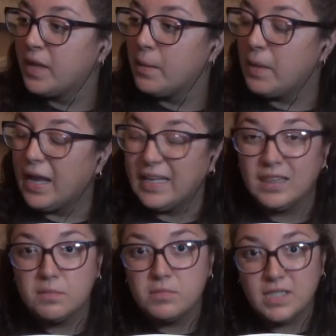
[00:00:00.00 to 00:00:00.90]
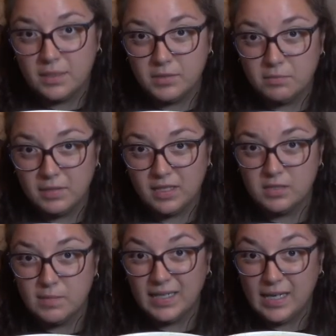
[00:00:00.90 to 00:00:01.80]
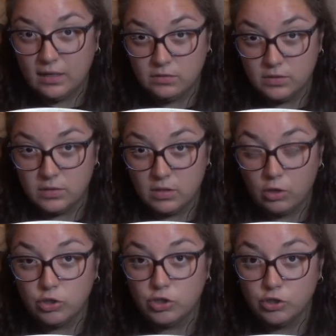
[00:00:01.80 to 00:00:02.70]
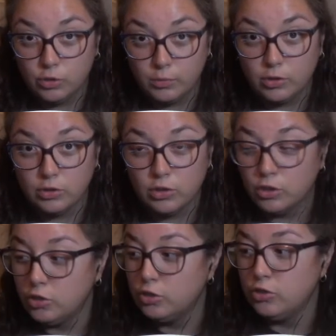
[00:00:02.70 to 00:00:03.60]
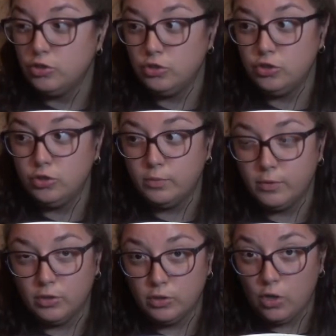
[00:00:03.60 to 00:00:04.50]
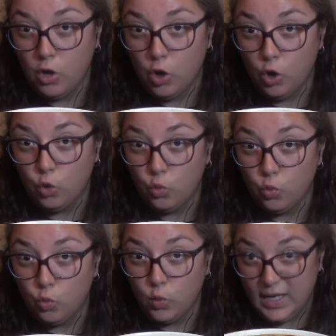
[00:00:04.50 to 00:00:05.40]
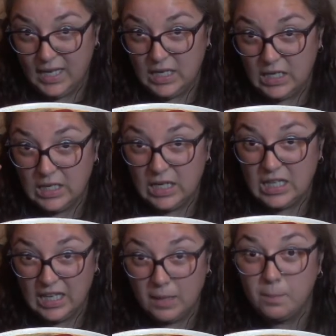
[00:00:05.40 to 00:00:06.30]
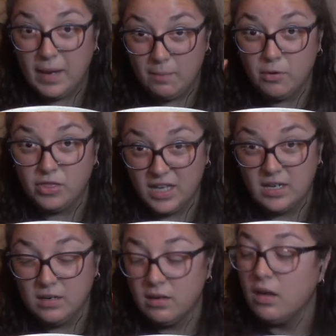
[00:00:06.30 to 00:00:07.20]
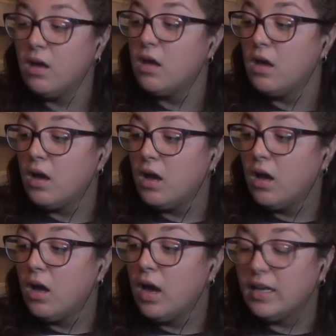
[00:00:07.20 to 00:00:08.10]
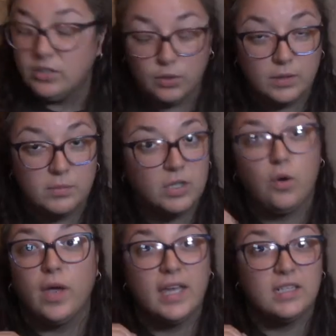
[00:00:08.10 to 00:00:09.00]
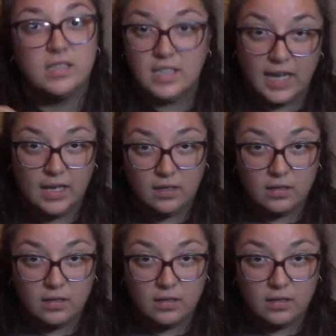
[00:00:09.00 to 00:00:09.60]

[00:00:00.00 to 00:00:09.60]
I get them dipped because my nails are super duper weak, like paper thin. I told them to go ahead and take